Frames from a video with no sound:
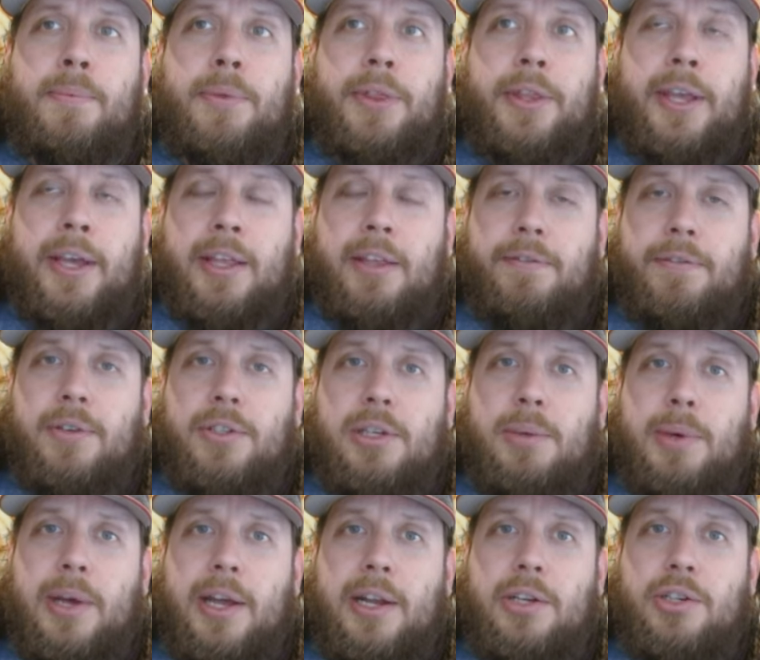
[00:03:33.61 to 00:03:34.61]
Um, and the
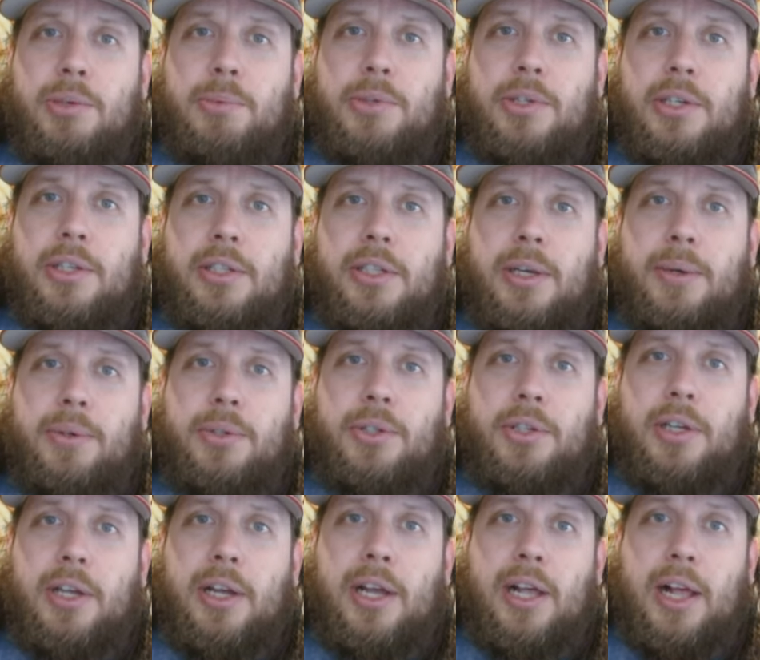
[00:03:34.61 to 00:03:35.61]
first time I had a Jimmy John
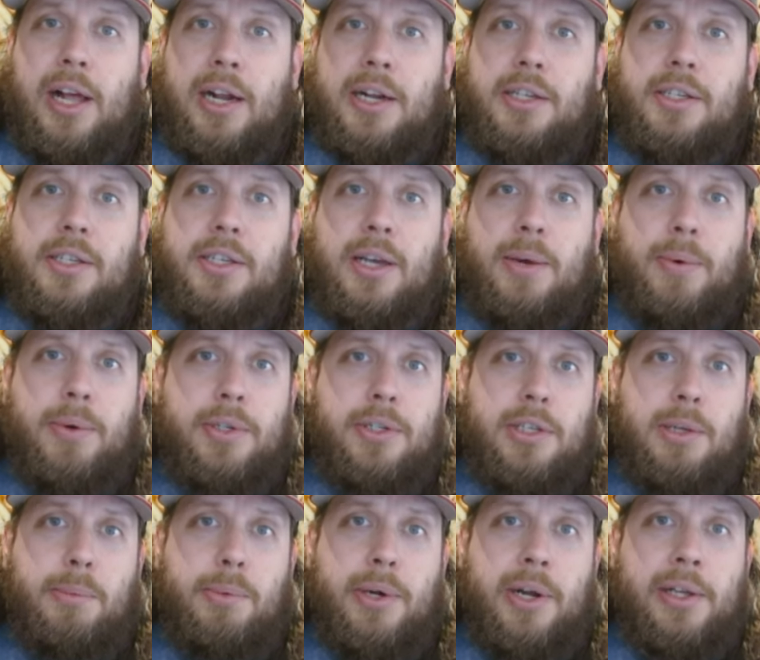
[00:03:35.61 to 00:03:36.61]
sandwich, honestly, I
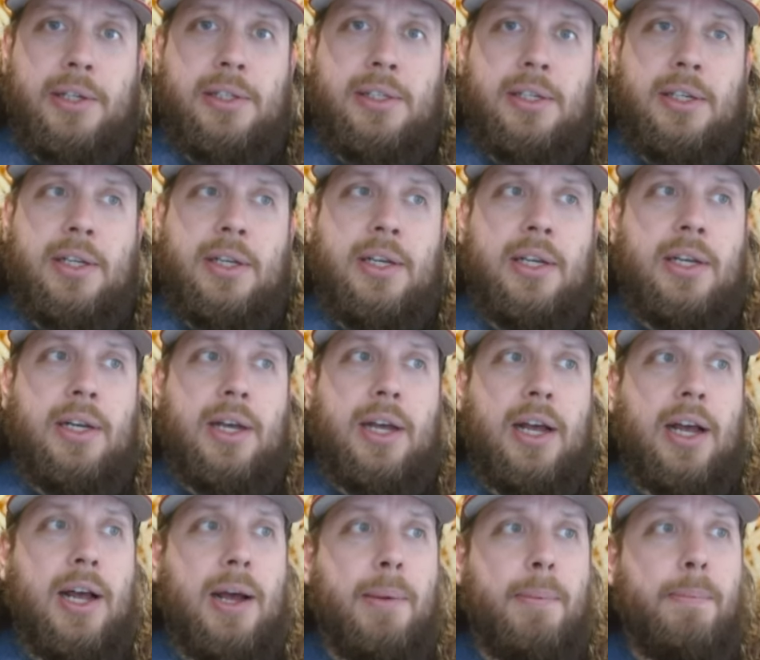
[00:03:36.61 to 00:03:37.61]
wasn't impressed.
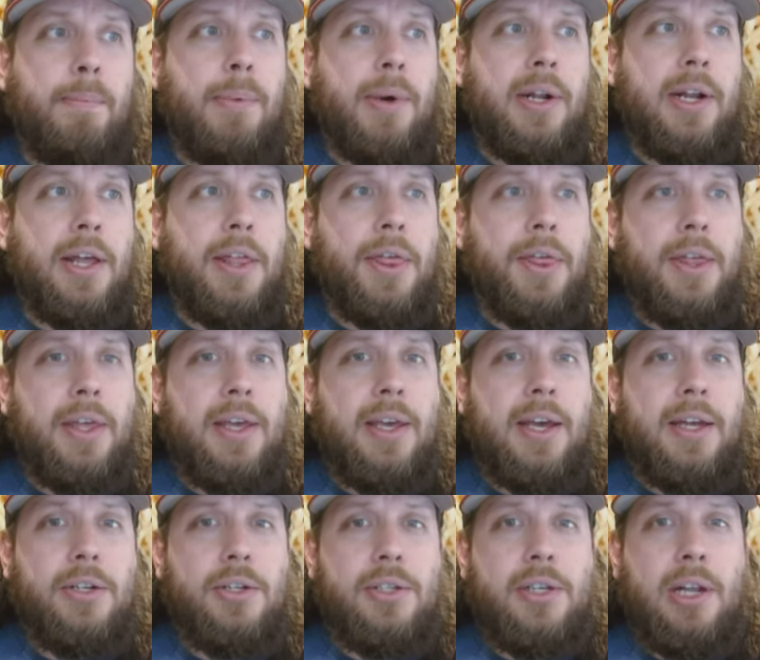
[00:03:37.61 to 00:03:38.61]
Um, but I
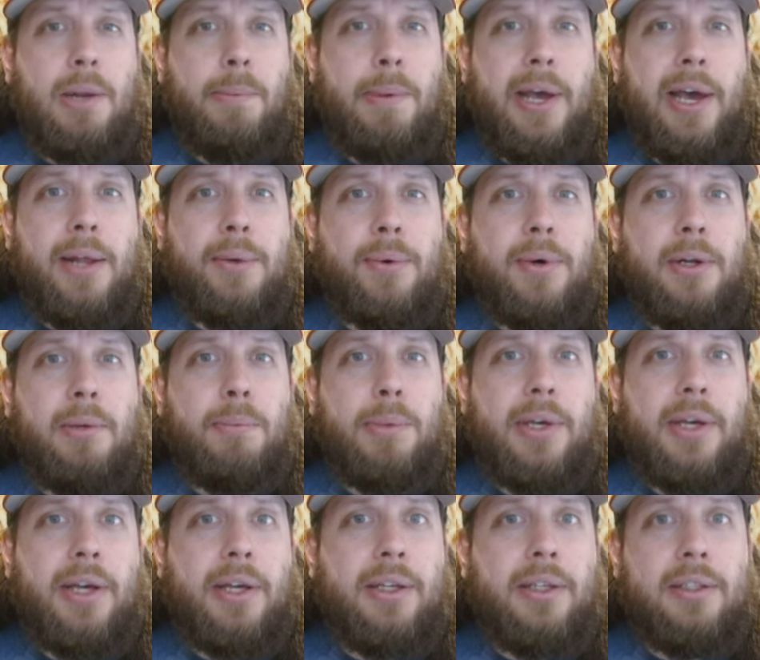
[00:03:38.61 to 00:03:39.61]
think I just had a bad
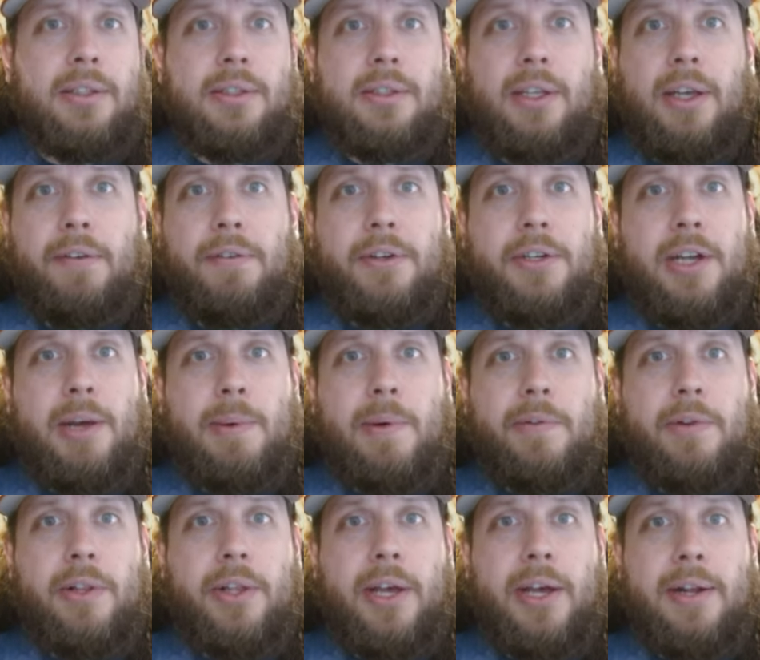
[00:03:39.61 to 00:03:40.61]
one because every
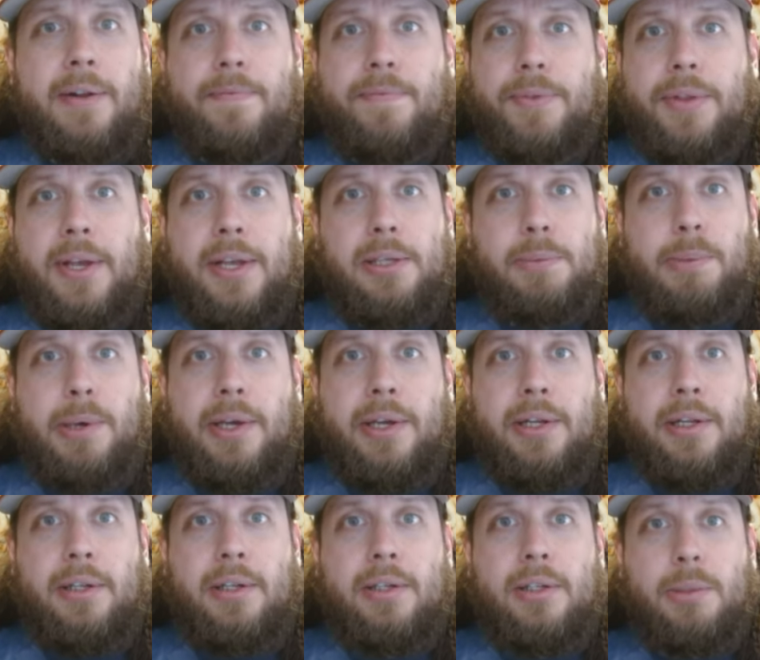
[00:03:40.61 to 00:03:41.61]
time after that
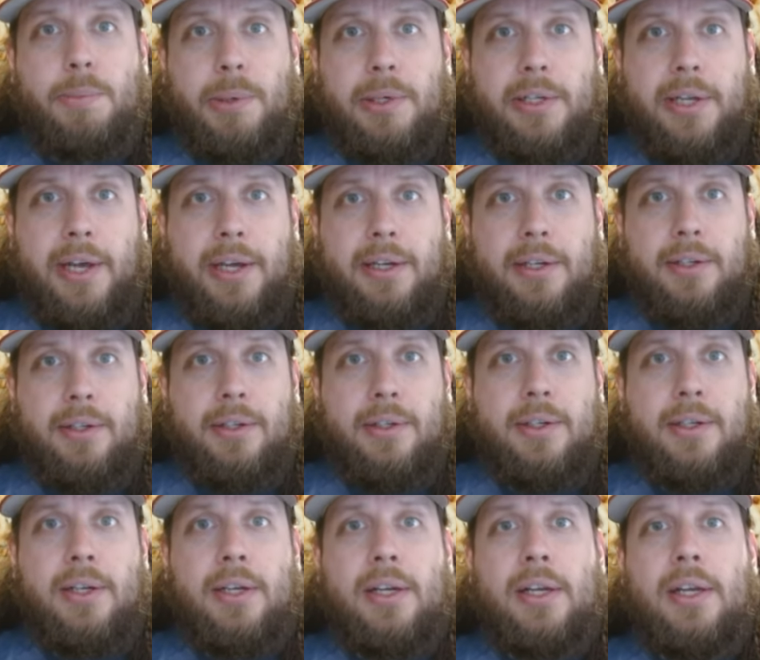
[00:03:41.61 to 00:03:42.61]
has been
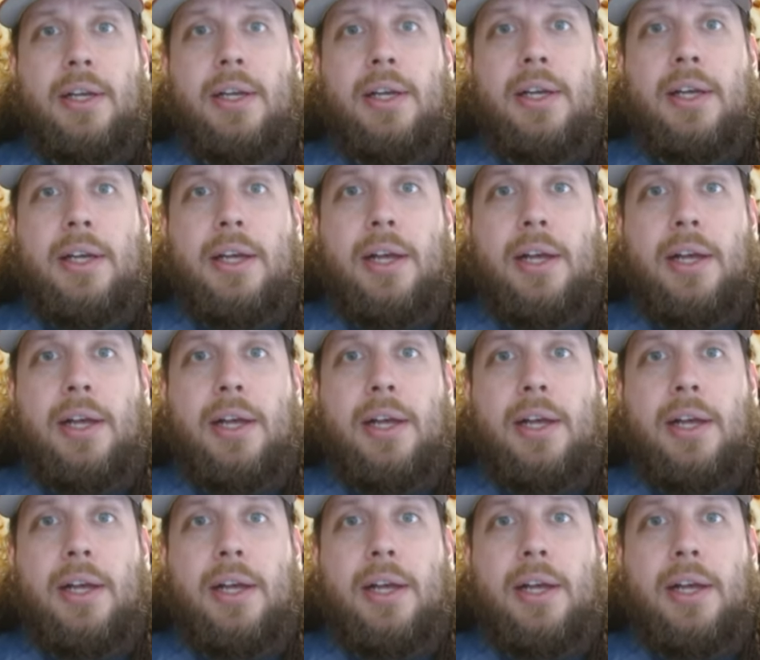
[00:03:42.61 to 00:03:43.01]
spectacular.